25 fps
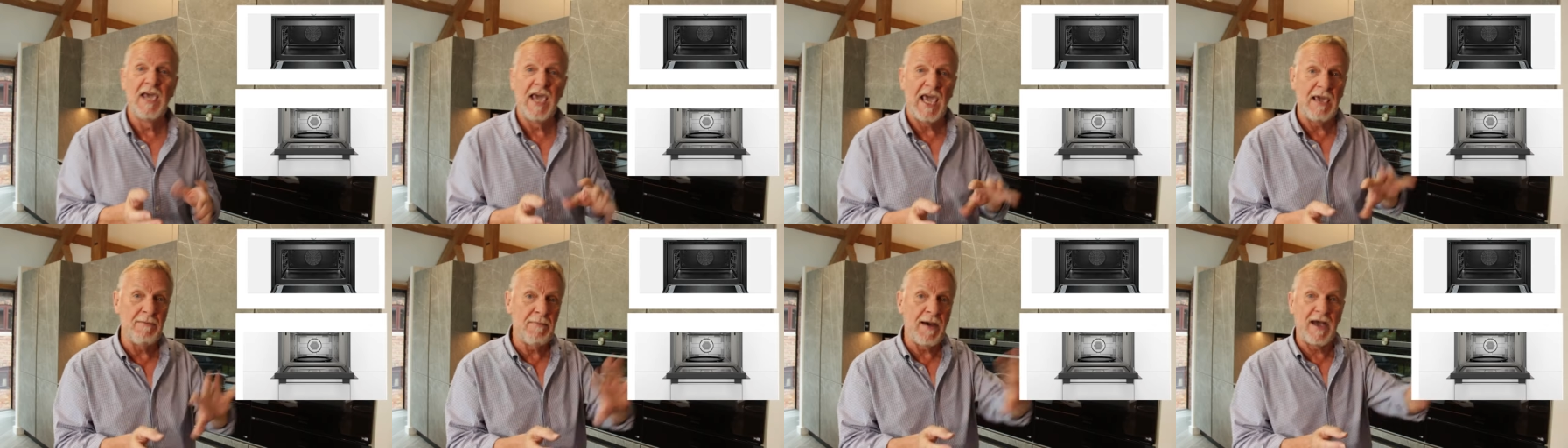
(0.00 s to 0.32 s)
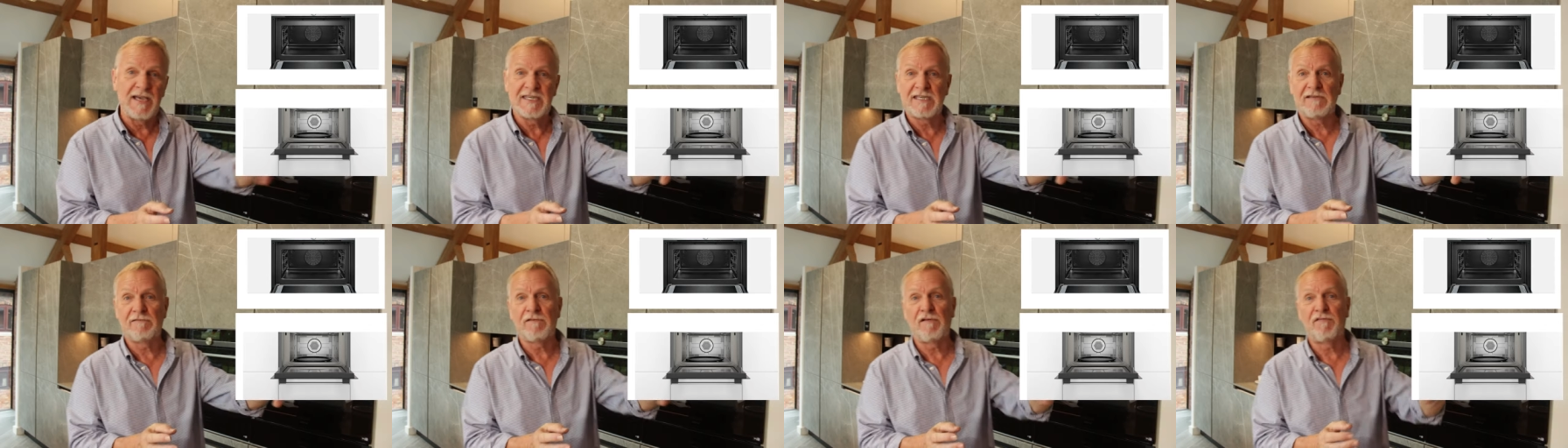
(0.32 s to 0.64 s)
it
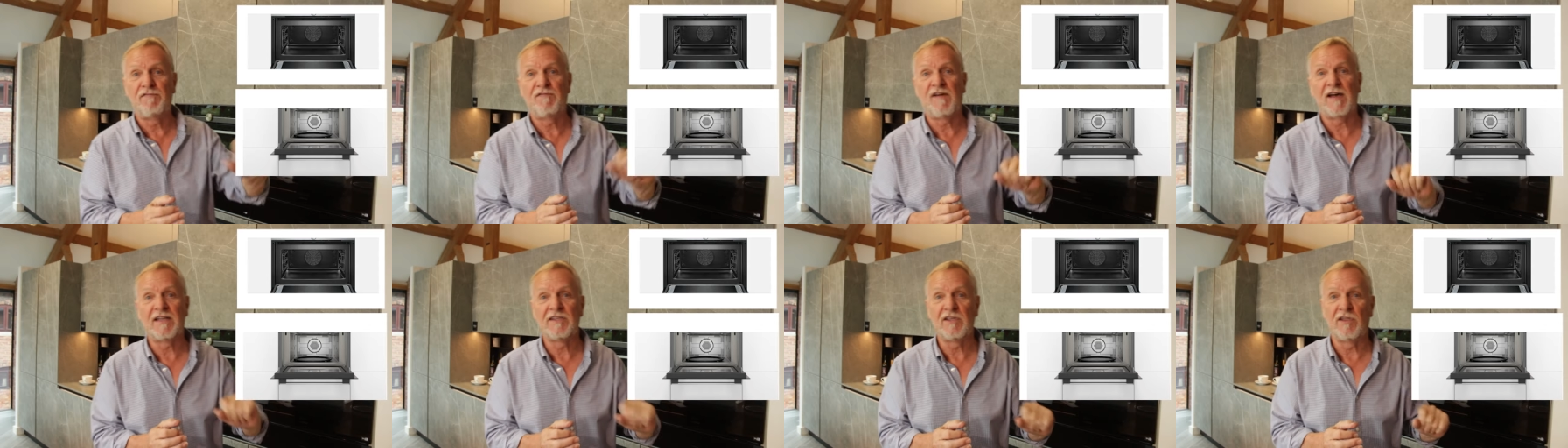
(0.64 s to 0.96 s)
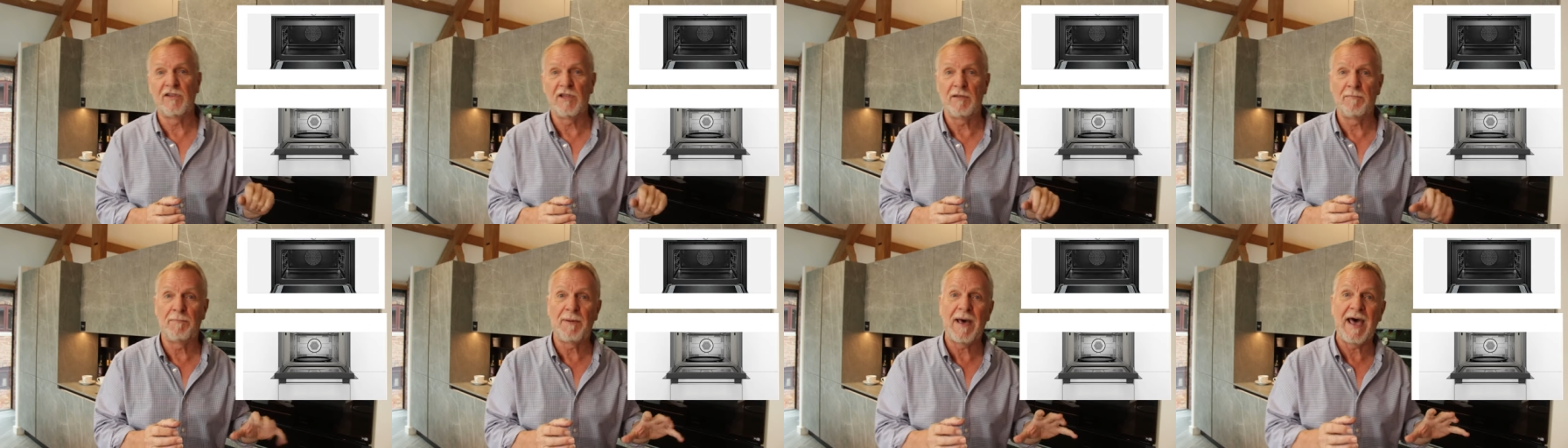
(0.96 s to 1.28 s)
might have a fan
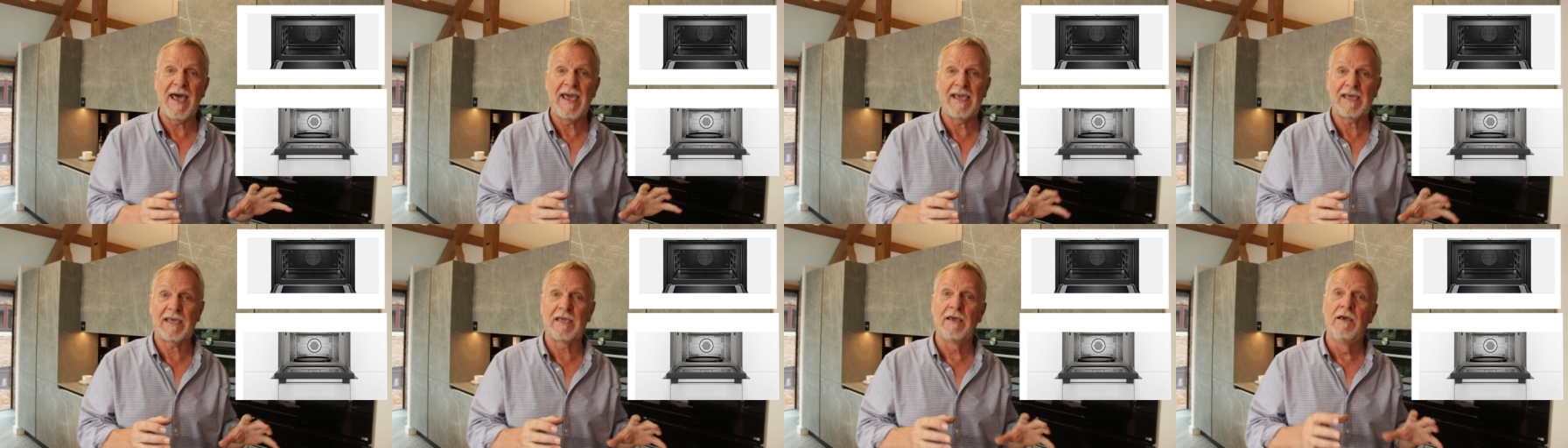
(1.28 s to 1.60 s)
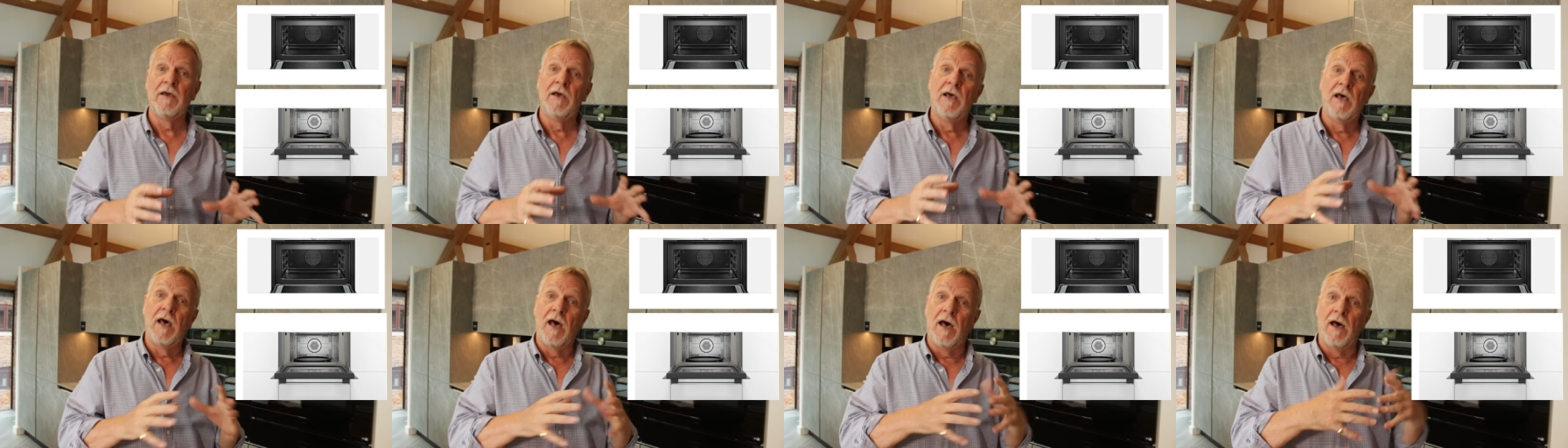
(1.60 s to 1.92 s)
at the back
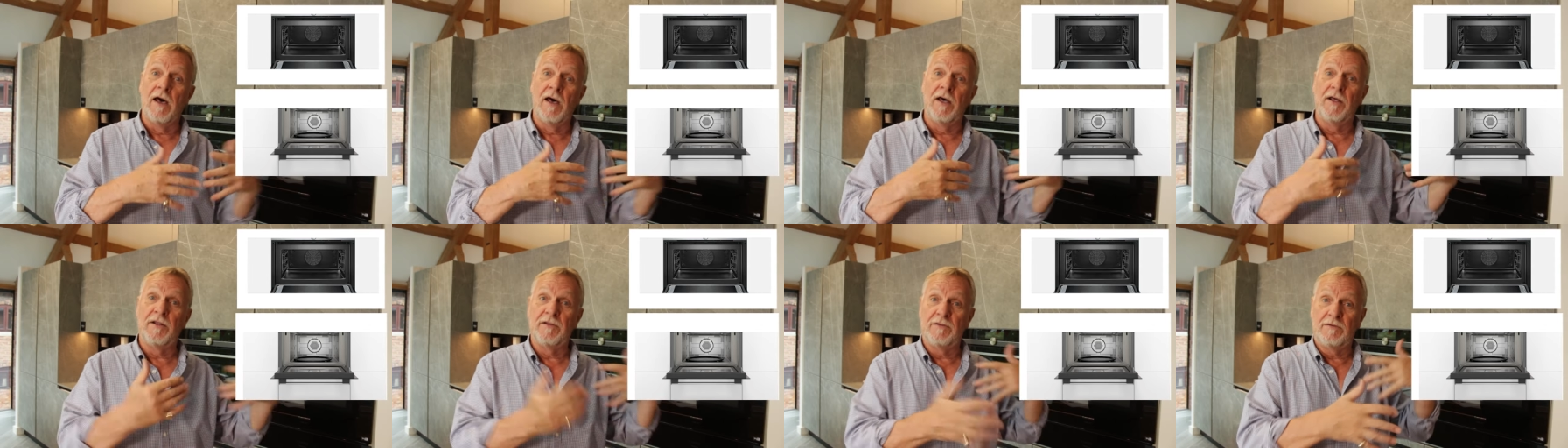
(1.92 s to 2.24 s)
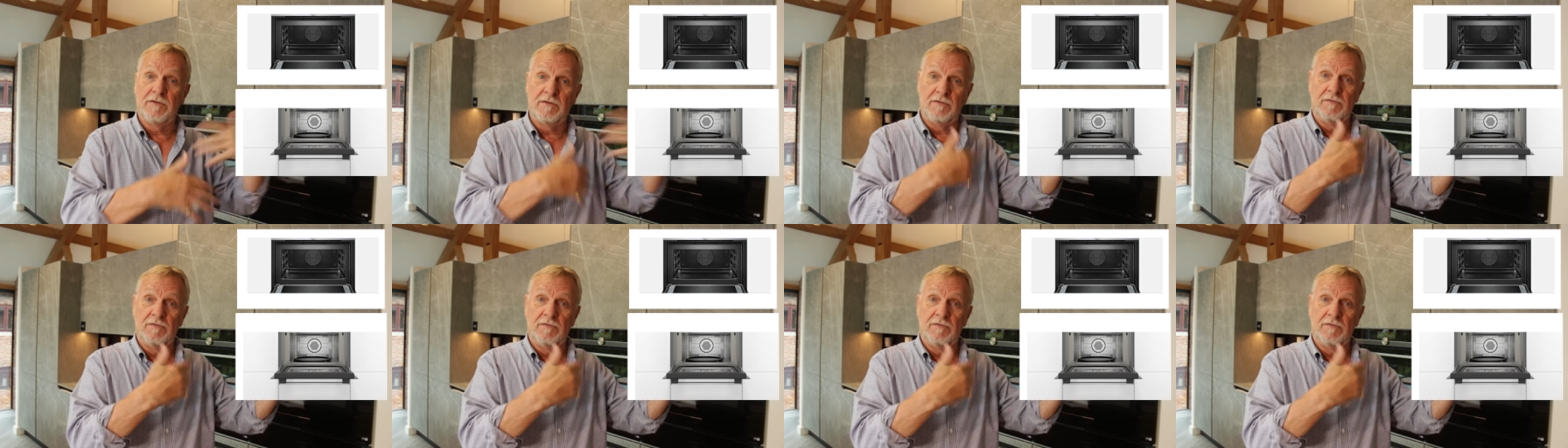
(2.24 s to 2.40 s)
uh,